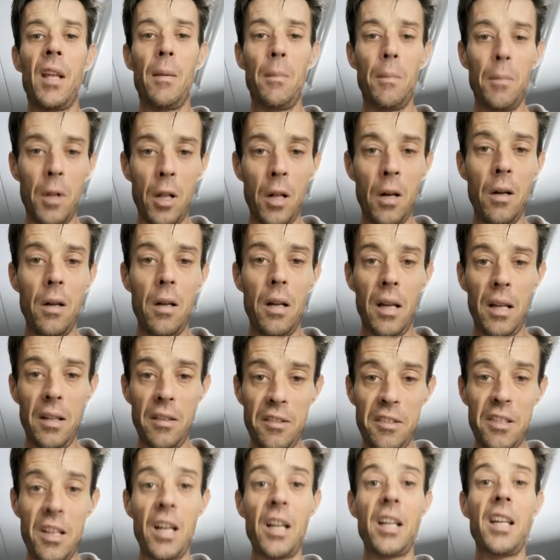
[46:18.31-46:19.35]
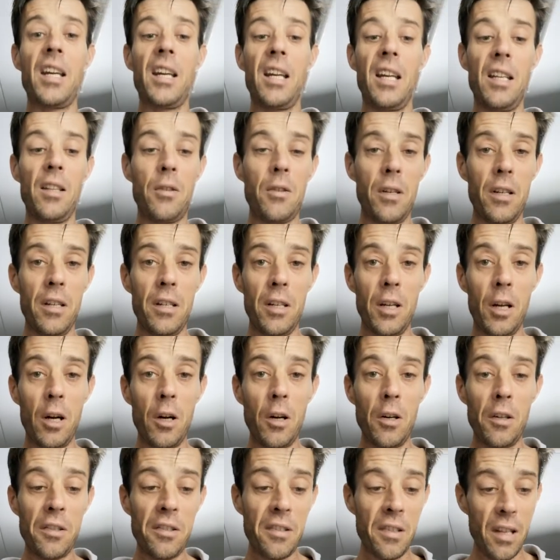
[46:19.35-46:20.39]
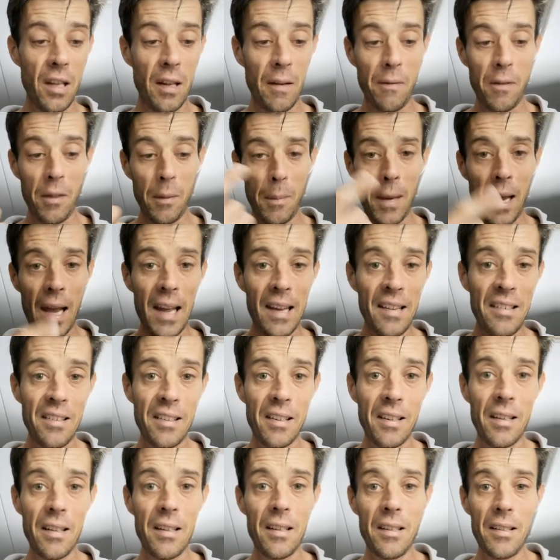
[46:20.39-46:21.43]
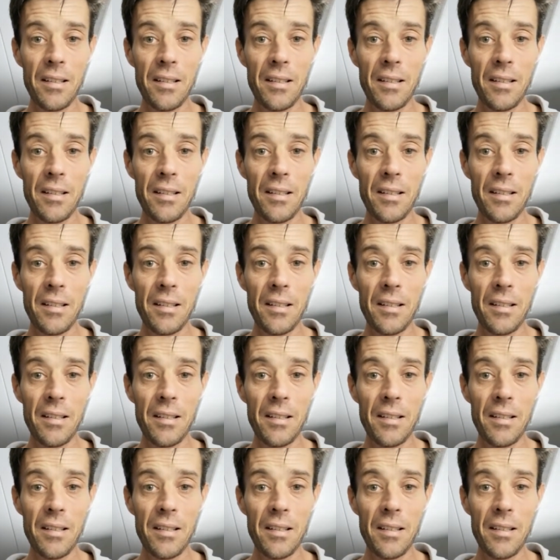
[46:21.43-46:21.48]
and sucking in through your nose. If the mask